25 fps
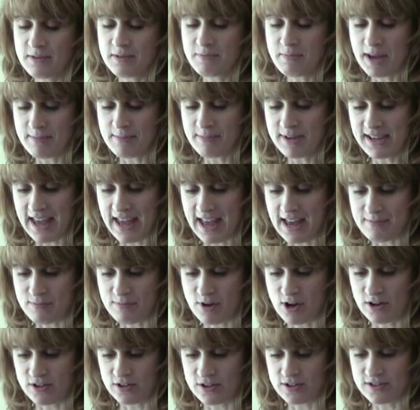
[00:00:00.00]
like baby Gap
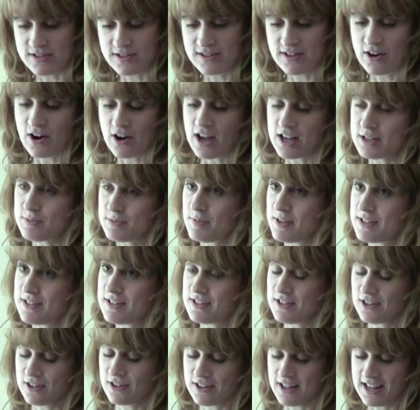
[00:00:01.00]
models. Their
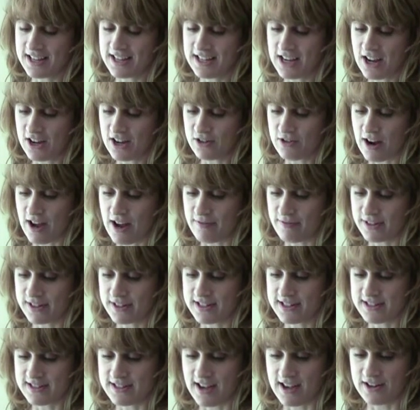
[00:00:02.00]
husbands look like young graphic
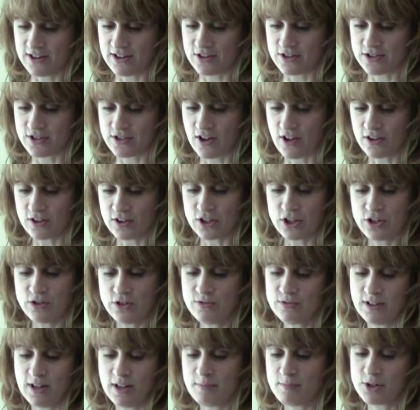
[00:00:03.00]
designers, all
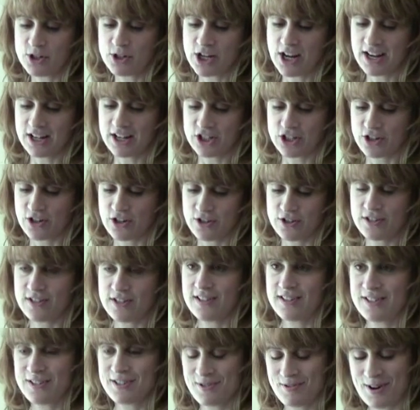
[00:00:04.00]
cute lumberjack shirts
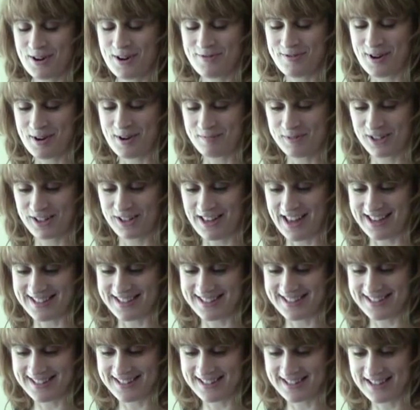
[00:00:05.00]
and square-framed
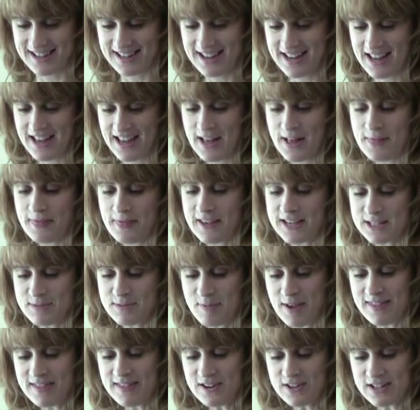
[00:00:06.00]
glasses. They
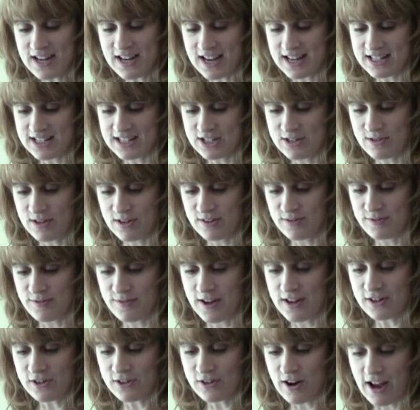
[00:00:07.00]
spend their days doing
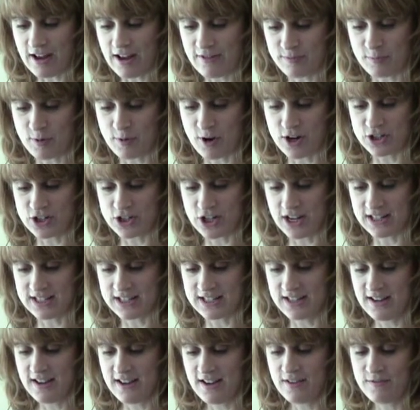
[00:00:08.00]
fun craft
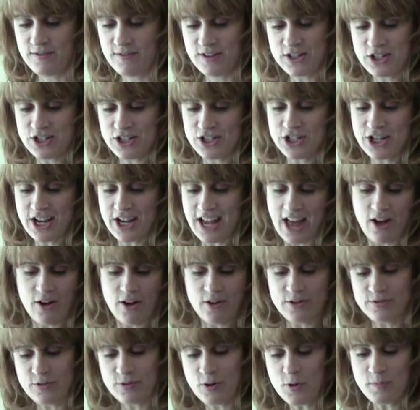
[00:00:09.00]
projects, vintagey
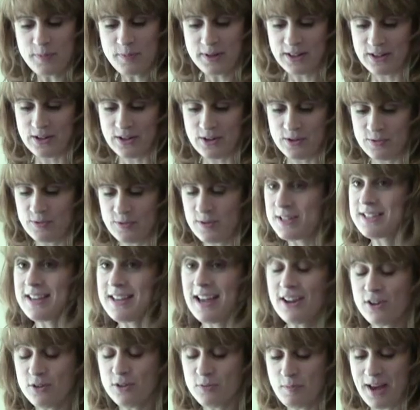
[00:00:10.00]
owl throw pillow,
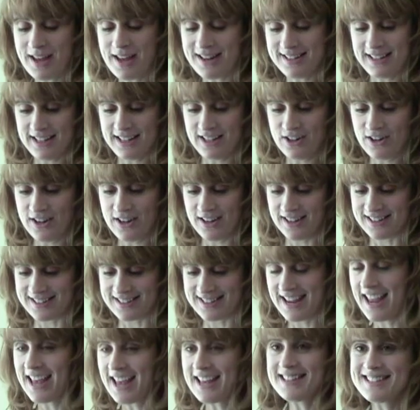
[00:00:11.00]
recycled button
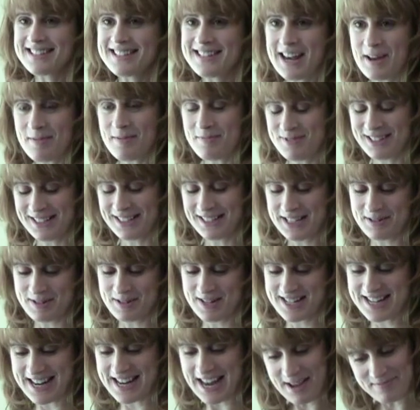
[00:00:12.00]
earrings, hand-stamped
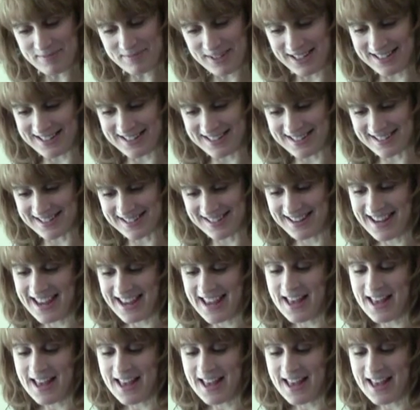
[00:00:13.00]
linen napkins.